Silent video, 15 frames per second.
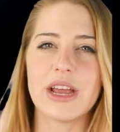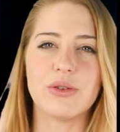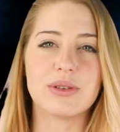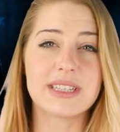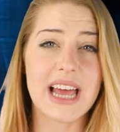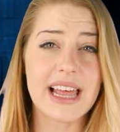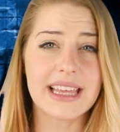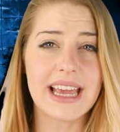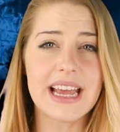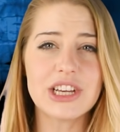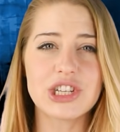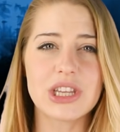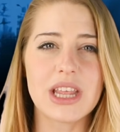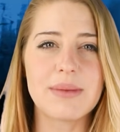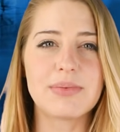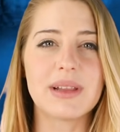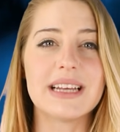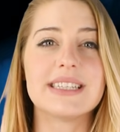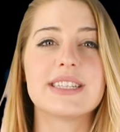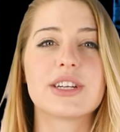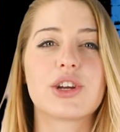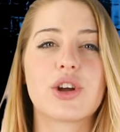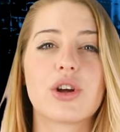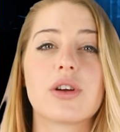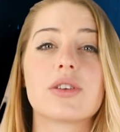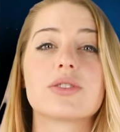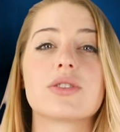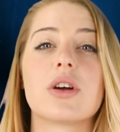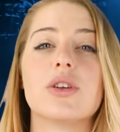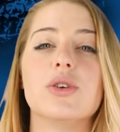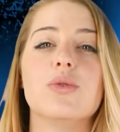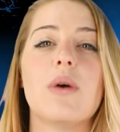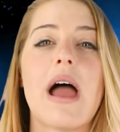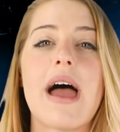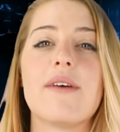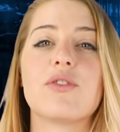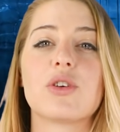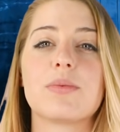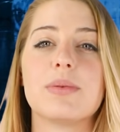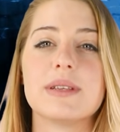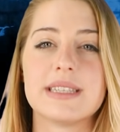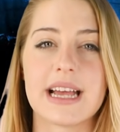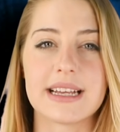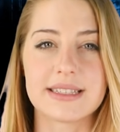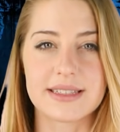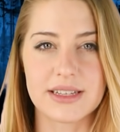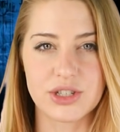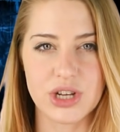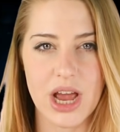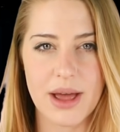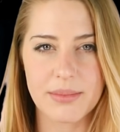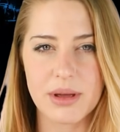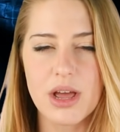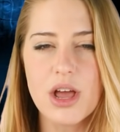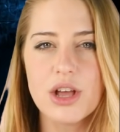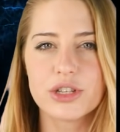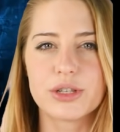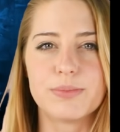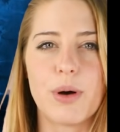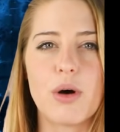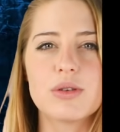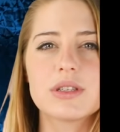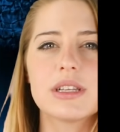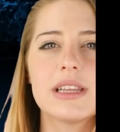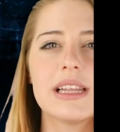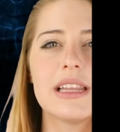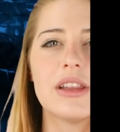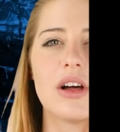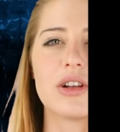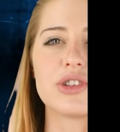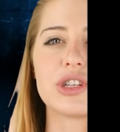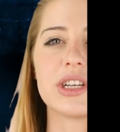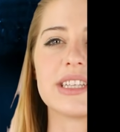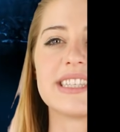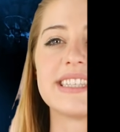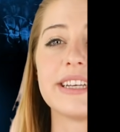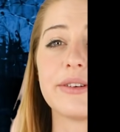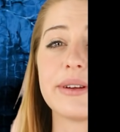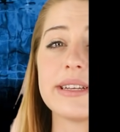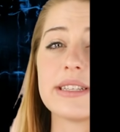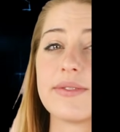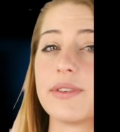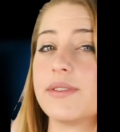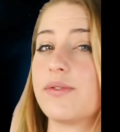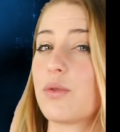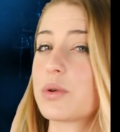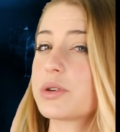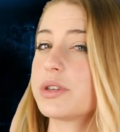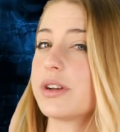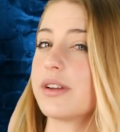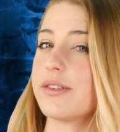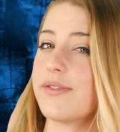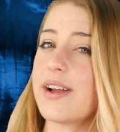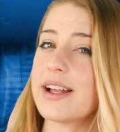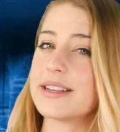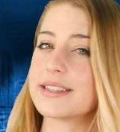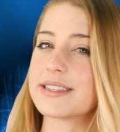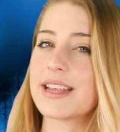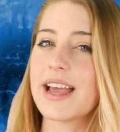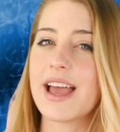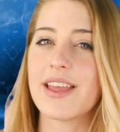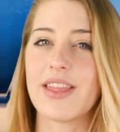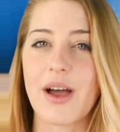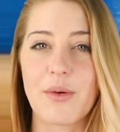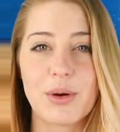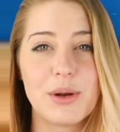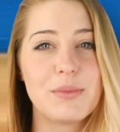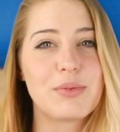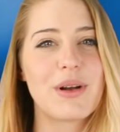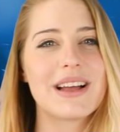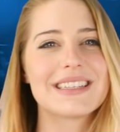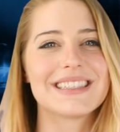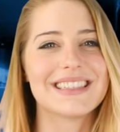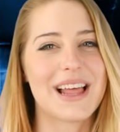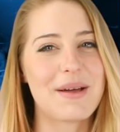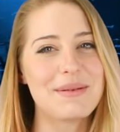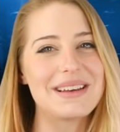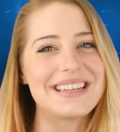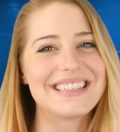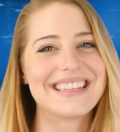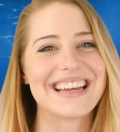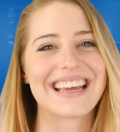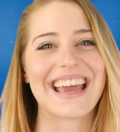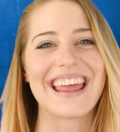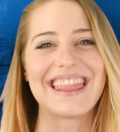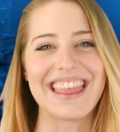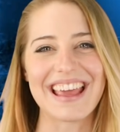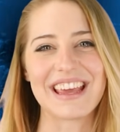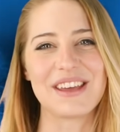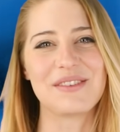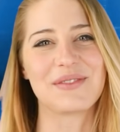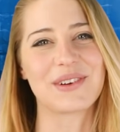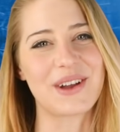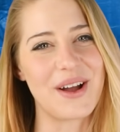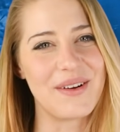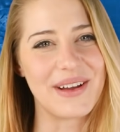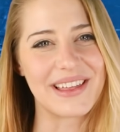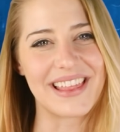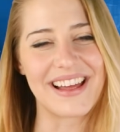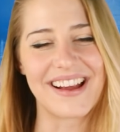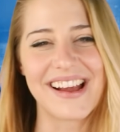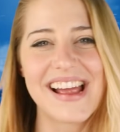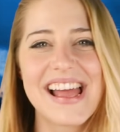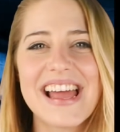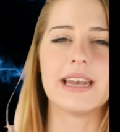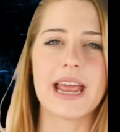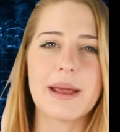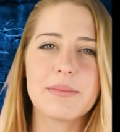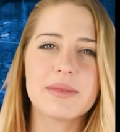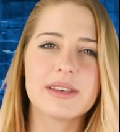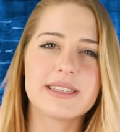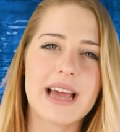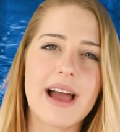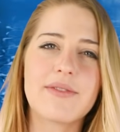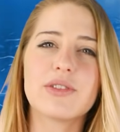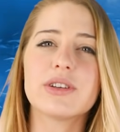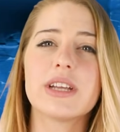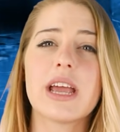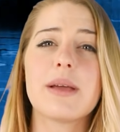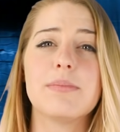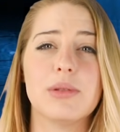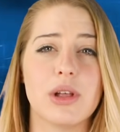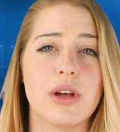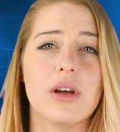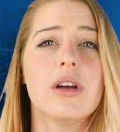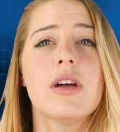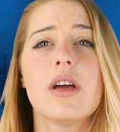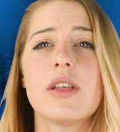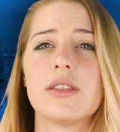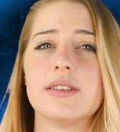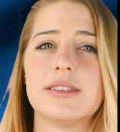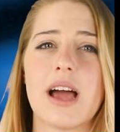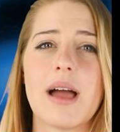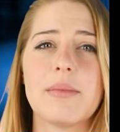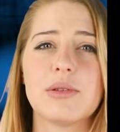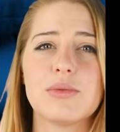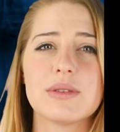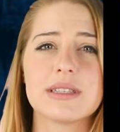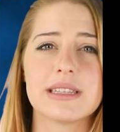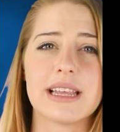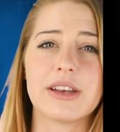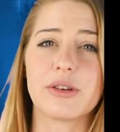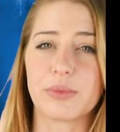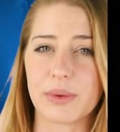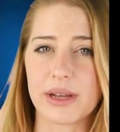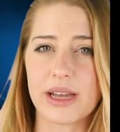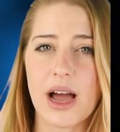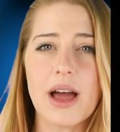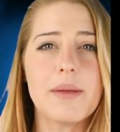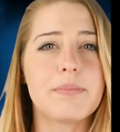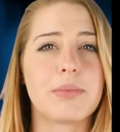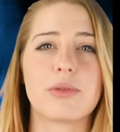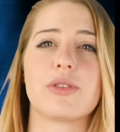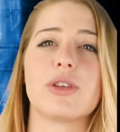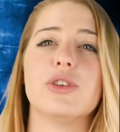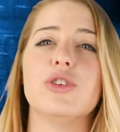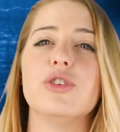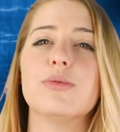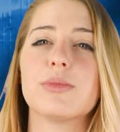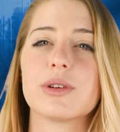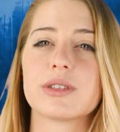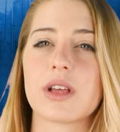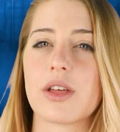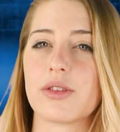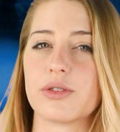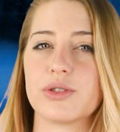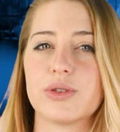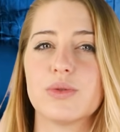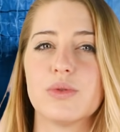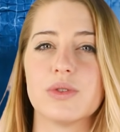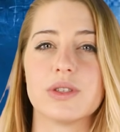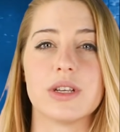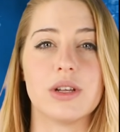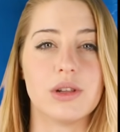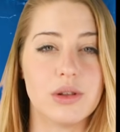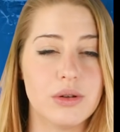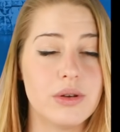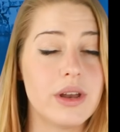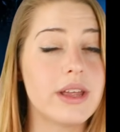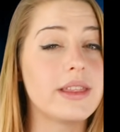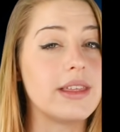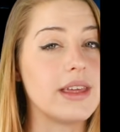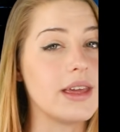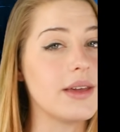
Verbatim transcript: In retaliation, they placed a curse on whoever possessed the gem, supposedly launching a series of unfortunate events that would impress Lemony Snicket, thank you for going there. Named the Tavernier Bleu, the diamond was later recut, birthing numerous other jewels, including the